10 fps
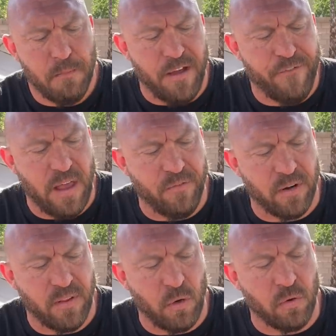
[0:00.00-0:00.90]
My
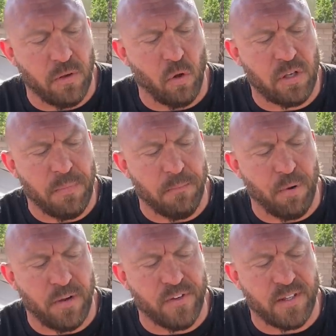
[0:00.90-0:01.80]
favorite, the ultimate
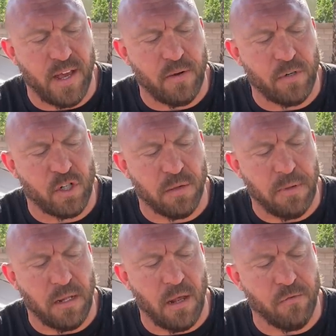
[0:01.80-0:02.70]
breakfast sandwich, the
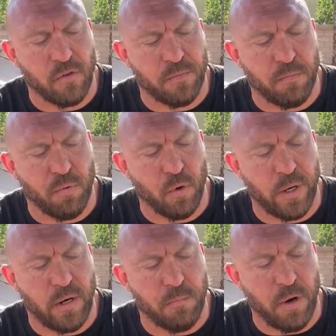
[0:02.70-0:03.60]
Meat Lover's
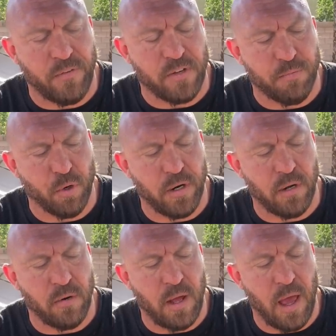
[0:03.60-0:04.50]
Burrito breakfast
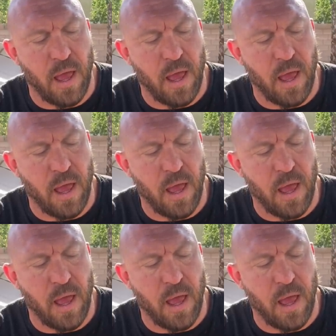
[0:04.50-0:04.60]
burrito,